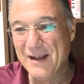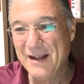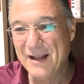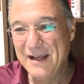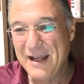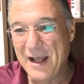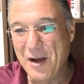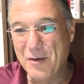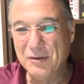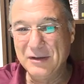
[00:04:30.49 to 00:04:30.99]

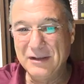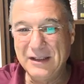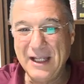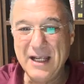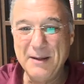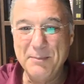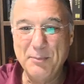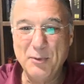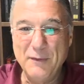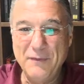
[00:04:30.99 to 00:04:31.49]
Now,
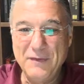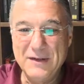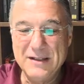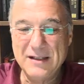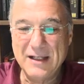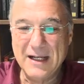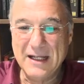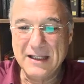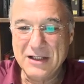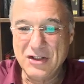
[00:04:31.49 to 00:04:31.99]
take profit
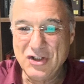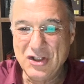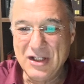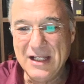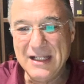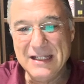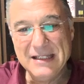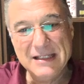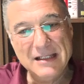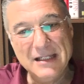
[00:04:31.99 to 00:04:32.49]
strategy
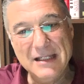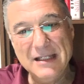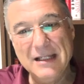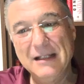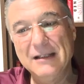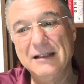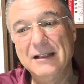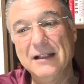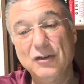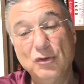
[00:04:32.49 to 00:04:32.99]
is seen
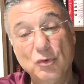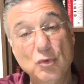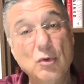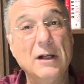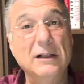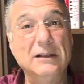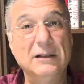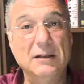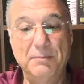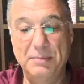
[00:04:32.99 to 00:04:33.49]
at the
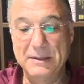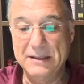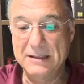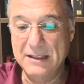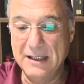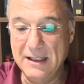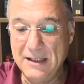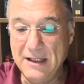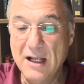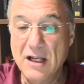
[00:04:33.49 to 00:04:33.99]

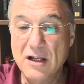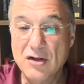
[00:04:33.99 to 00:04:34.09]
200%,